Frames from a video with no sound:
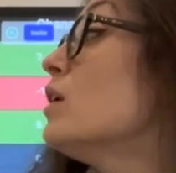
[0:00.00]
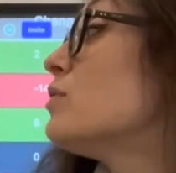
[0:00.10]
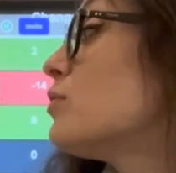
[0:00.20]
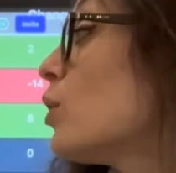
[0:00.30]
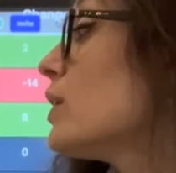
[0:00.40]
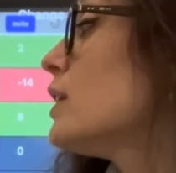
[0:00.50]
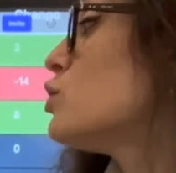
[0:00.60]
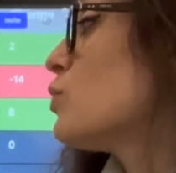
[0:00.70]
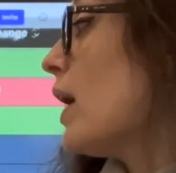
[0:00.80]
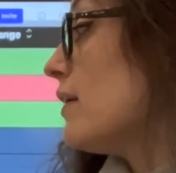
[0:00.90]
For the
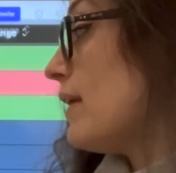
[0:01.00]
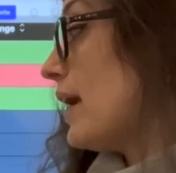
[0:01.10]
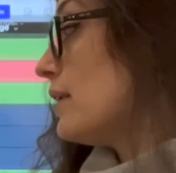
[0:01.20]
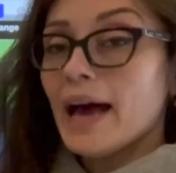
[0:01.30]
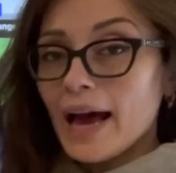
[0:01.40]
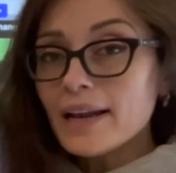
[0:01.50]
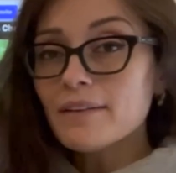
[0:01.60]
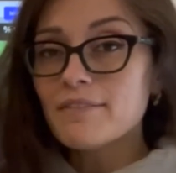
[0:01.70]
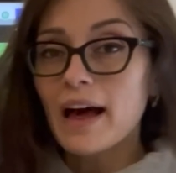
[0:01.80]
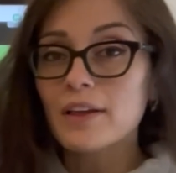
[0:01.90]
dry van, at
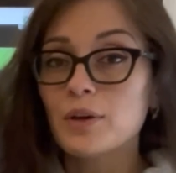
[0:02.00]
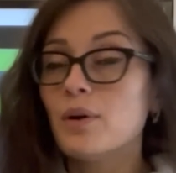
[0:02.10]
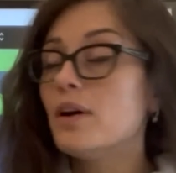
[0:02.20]
a value